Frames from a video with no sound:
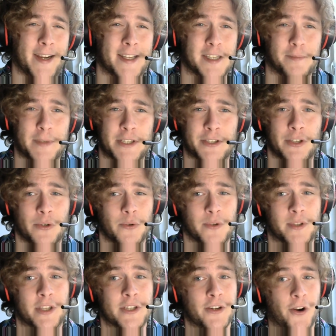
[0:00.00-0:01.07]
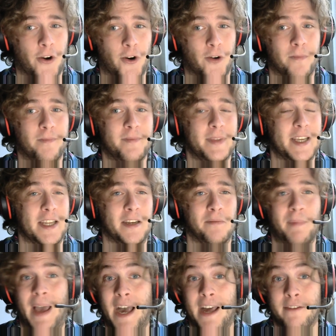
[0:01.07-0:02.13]
has misused the term in
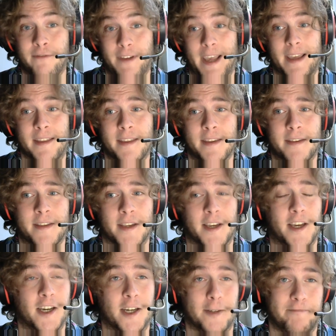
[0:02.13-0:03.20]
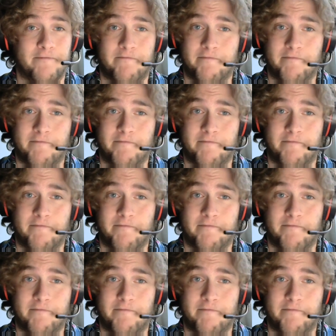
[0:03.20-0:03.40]
bad faith to